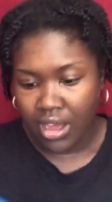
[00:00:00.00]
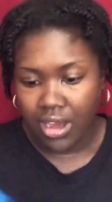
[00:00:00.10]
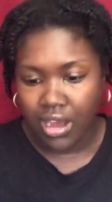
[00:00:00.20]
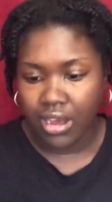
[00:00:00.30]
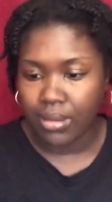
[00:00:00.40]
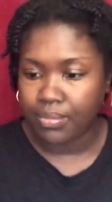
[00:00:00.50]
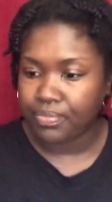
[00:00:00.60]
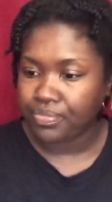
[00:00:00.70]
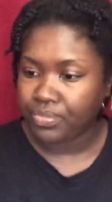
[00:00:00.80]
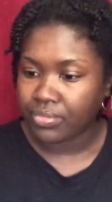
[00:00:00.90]

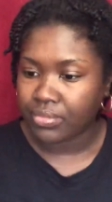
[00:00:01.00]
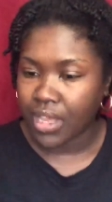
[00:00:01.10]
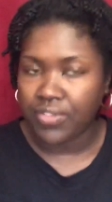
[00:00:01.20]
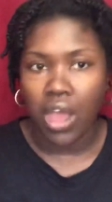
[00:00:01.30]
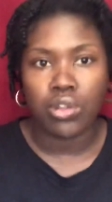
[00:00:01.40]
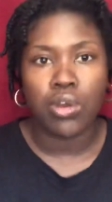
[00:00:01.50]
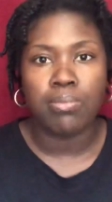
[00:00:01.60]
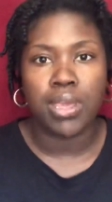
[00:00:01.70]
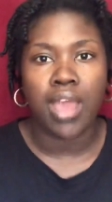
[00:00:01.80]
Um, if y'all know me,